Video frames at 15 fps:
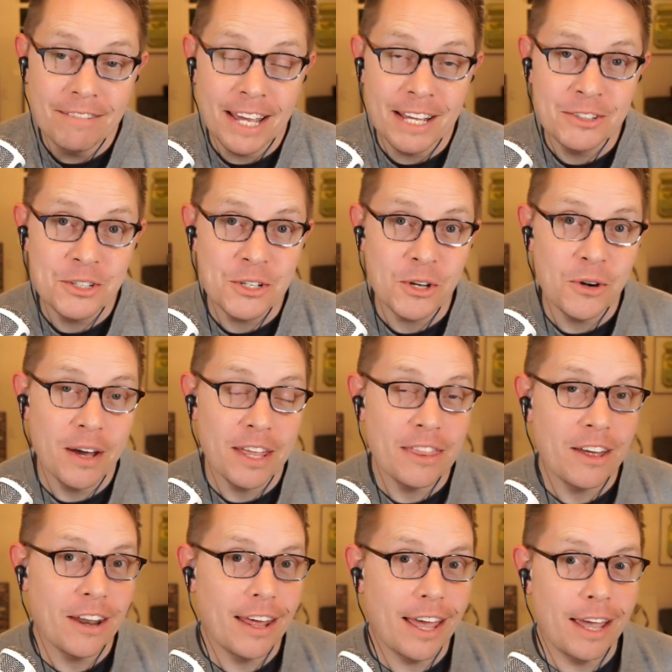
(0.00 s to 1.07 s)
And so I
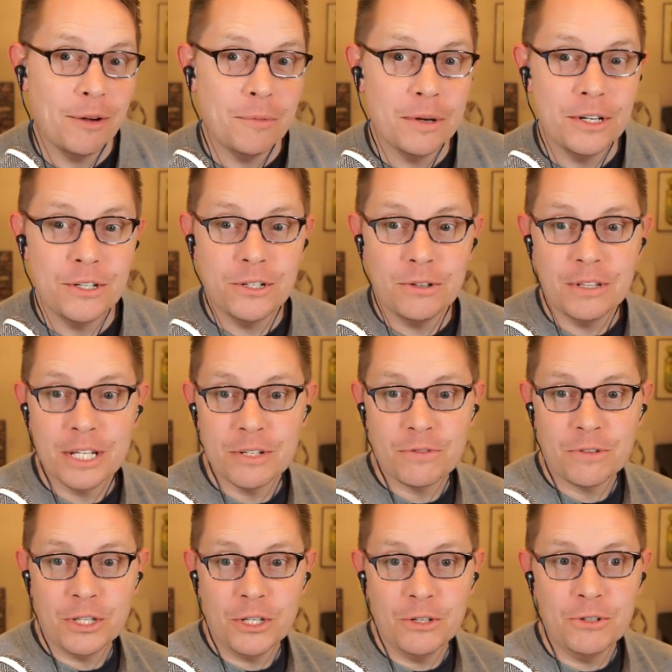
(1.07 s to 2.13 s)
thought I would do this
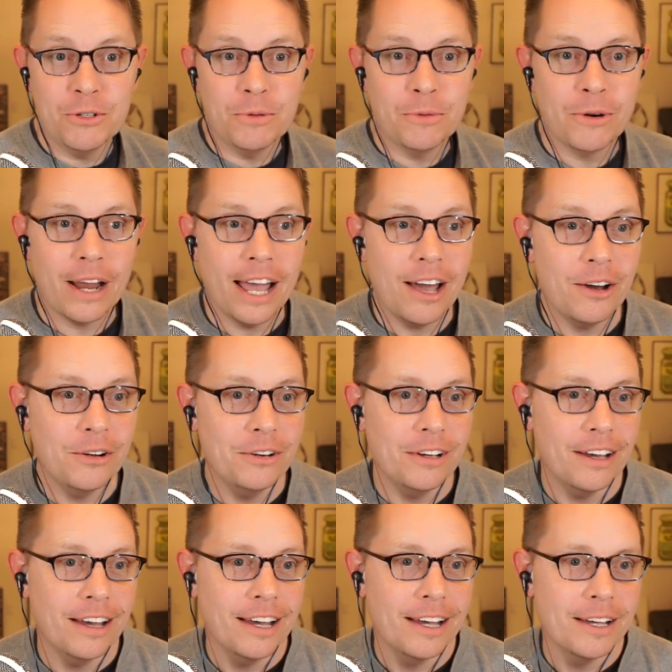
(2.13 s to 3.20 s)
for the YouTube crowd,
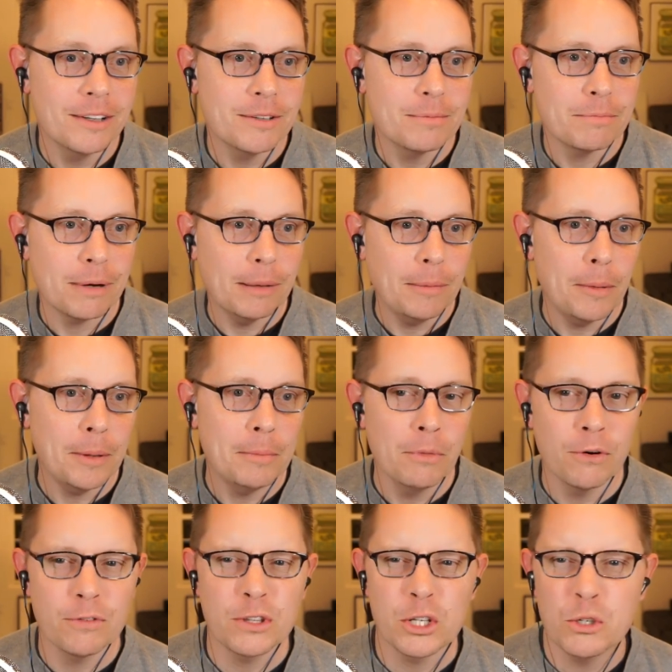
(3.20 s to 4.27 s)
probably
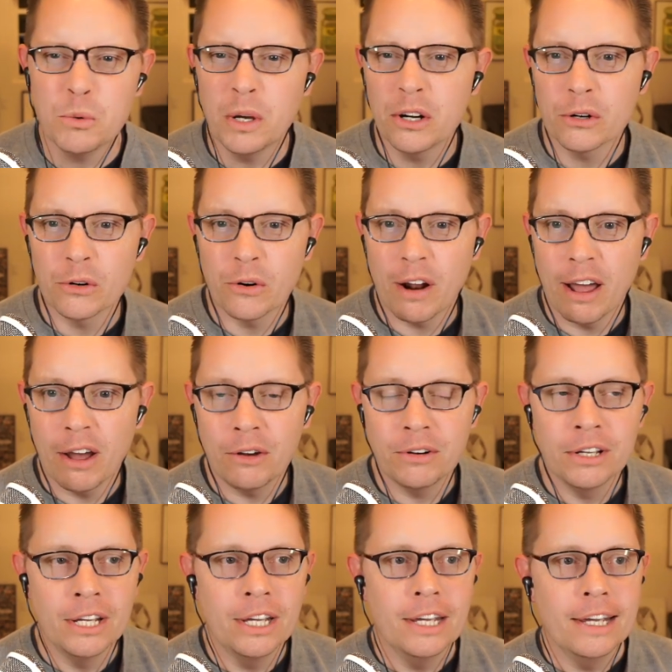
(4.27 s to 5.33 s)
more for the Twitter crowd,
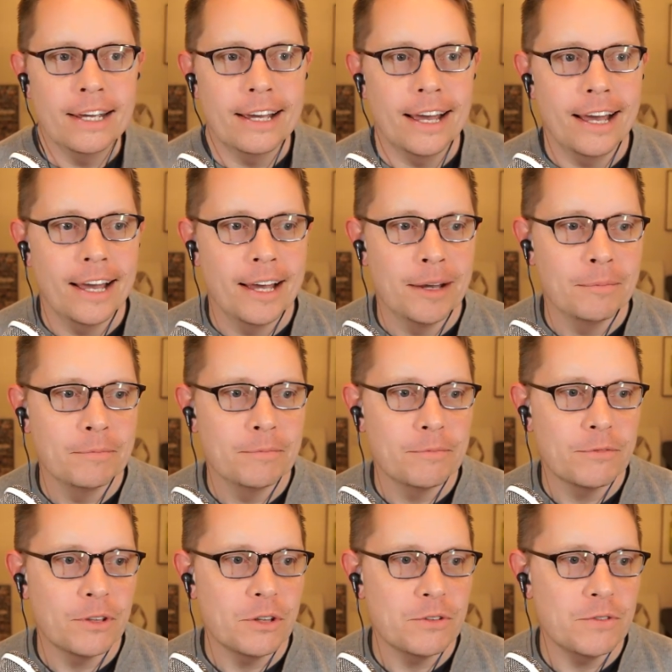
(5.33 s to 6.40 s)

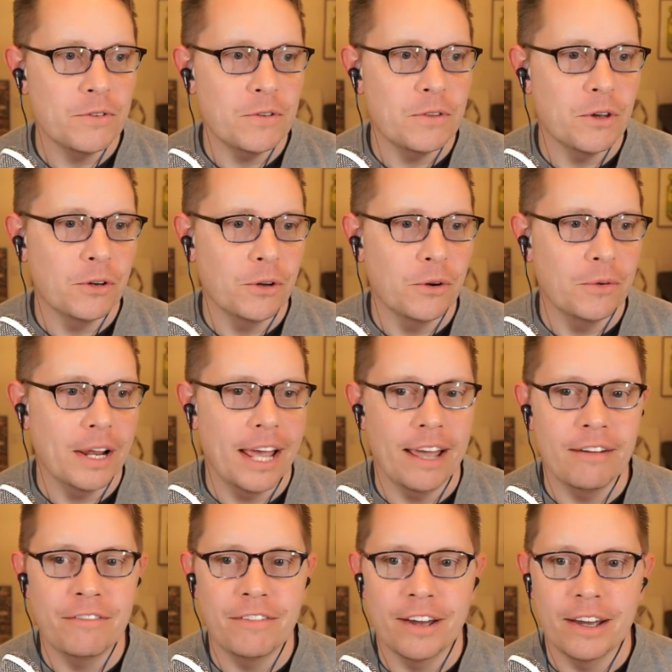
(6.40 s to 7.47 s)
for those of you that don't
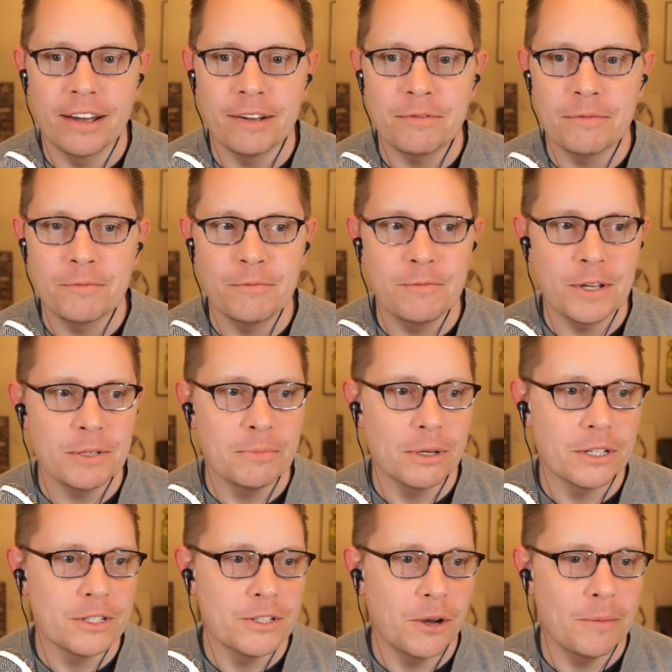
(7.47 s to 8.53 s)
have
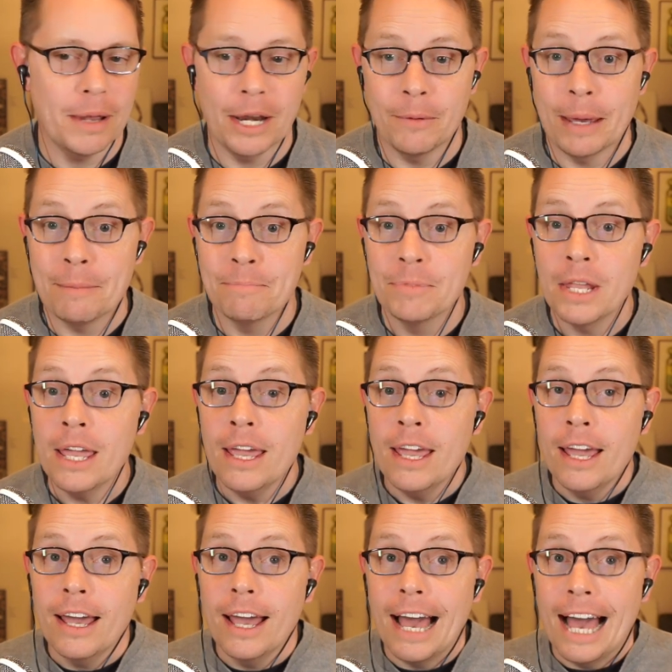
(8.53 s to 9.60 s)
Facebook. So anyway,
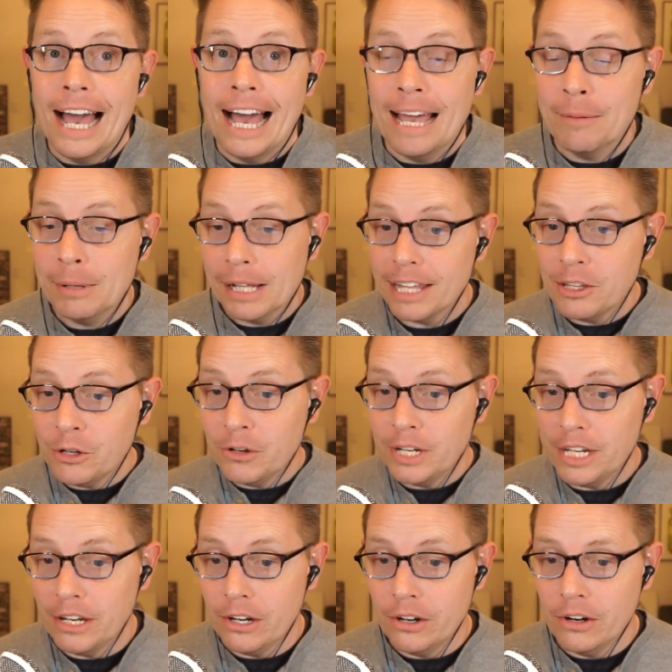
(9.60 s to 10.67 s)
I am glad that you're
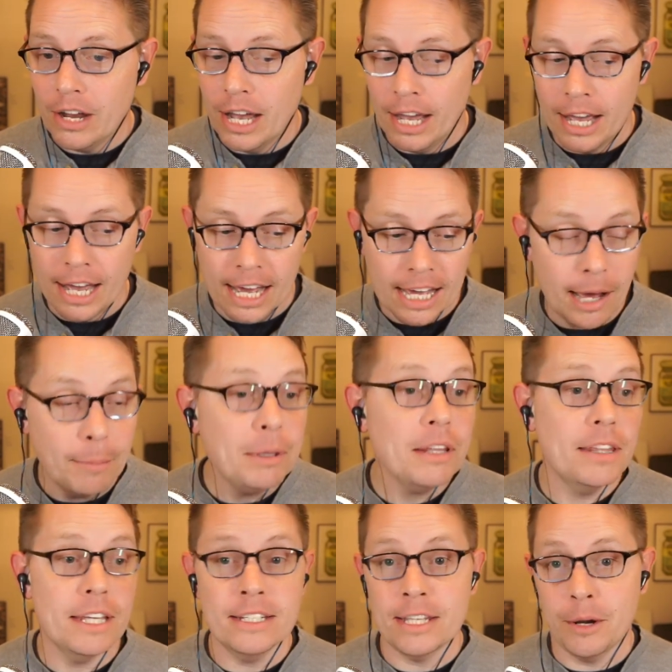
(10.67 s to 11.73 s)
here. A couple of
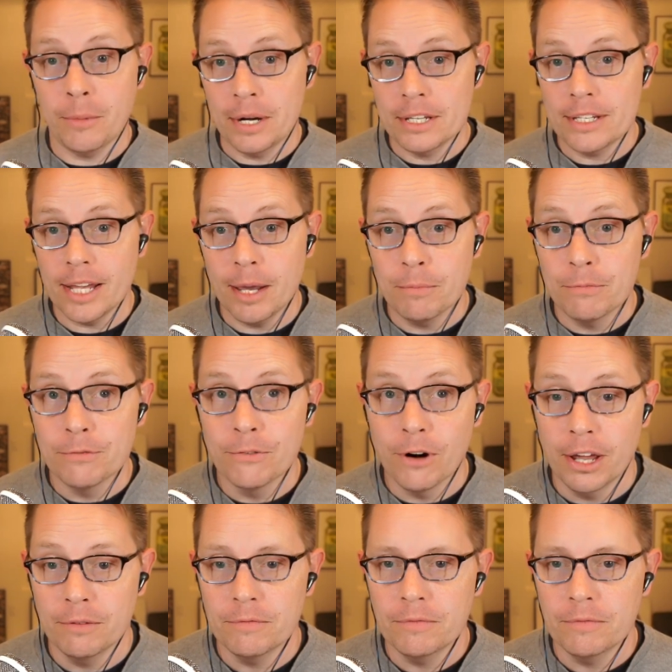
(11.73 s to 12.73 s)
things that I want to say up front.